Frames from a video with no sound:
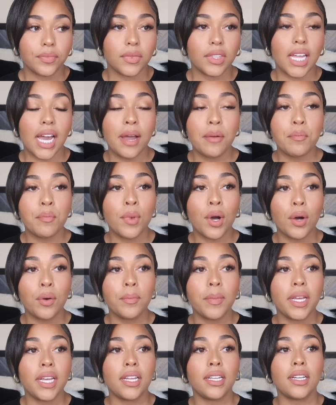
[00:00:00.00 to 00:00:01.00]
That
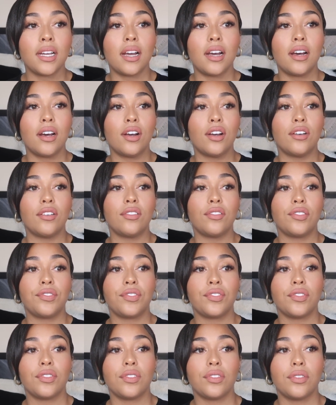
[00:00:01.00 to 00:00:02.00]
moment
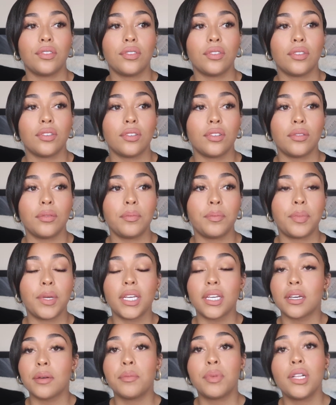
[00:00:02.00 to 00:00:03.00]
of
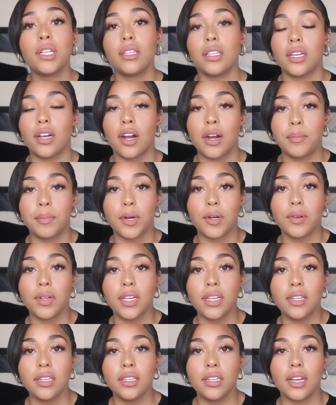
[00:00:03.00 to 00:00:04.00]
being completely
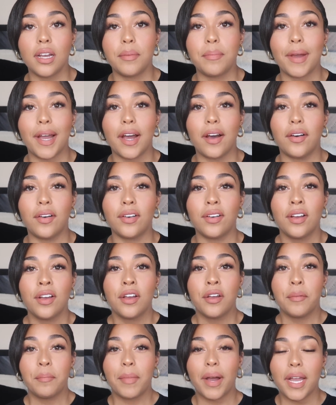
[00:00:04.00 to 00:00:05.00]
heartbroken about
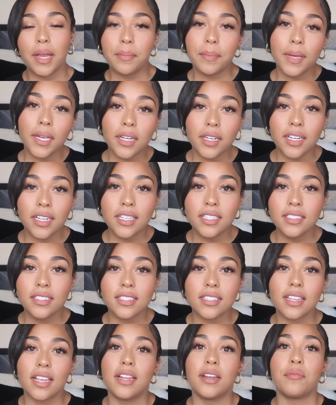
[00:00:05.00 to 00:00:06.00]
my
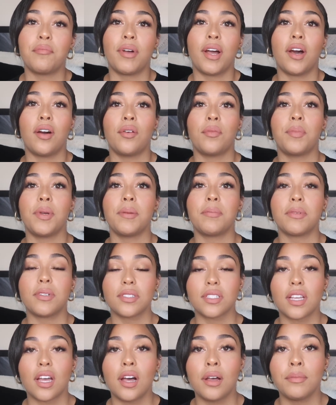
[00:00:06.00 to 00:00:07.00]
appearance and about
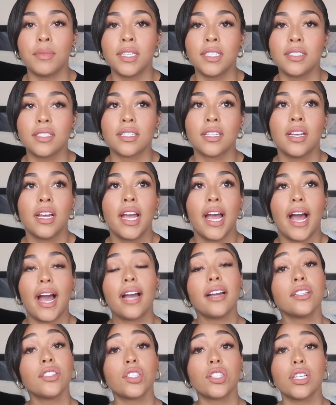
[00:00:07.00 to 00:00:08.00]
people's comments
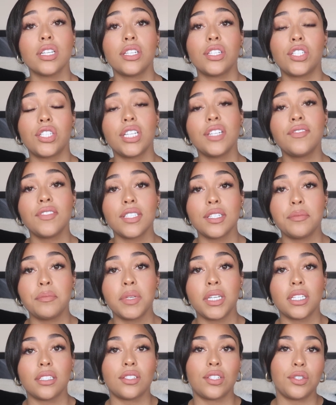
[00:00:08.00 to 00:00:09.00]
actually shifted
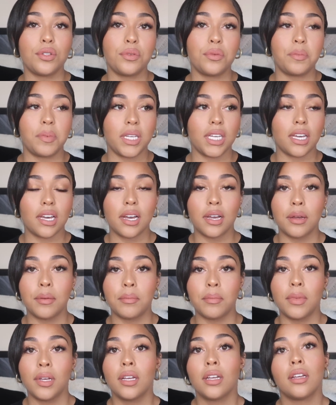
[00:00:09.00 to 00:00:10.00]
me to
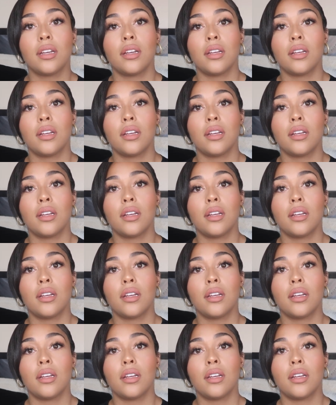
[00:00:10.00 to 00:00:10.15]
become